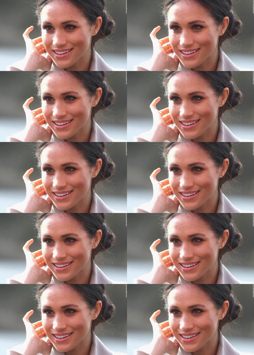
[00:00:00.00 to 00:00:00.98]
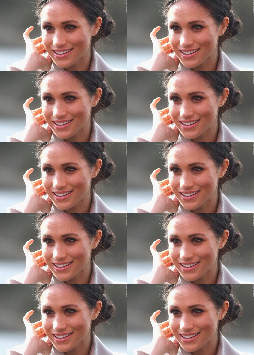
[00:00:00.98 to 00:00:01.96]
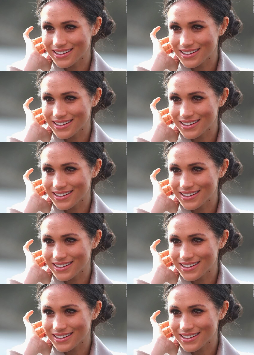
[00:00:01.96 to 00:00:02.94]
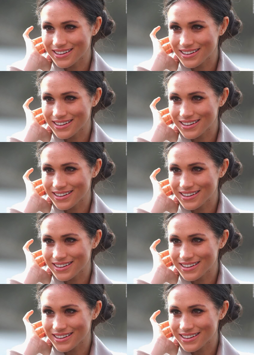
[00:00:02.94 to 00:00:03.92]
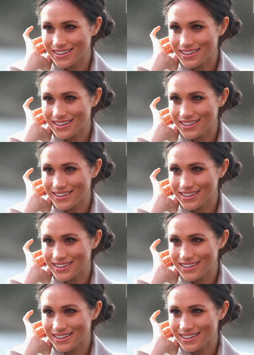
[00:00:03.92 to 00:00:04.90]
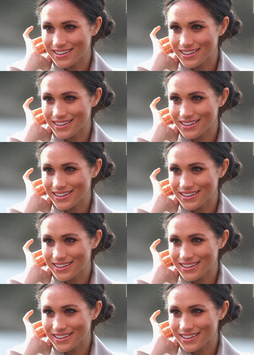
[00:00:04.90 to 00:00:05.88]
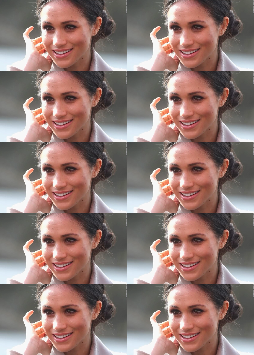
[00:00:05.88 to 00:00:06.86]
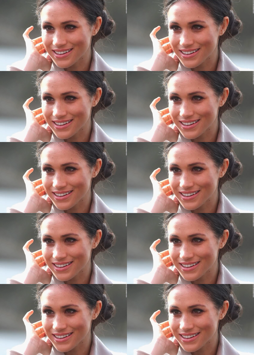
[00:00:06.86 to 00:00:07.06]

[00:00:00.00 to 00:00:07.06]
This is a still picture; no speech is visible.